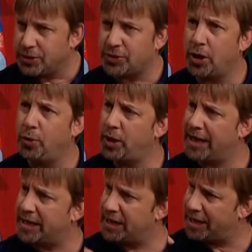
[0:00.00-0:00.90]
So
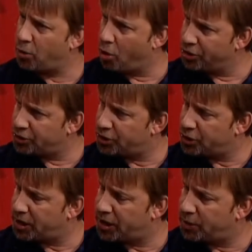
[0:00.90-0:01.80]
it
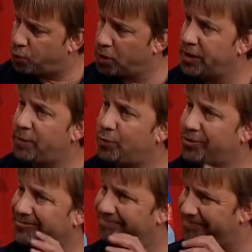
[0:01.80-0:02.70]

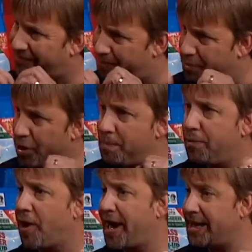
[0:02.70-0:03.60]
will burn
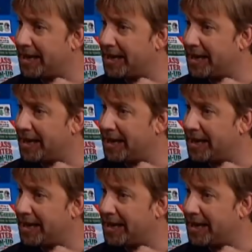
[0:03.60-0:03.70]
bright.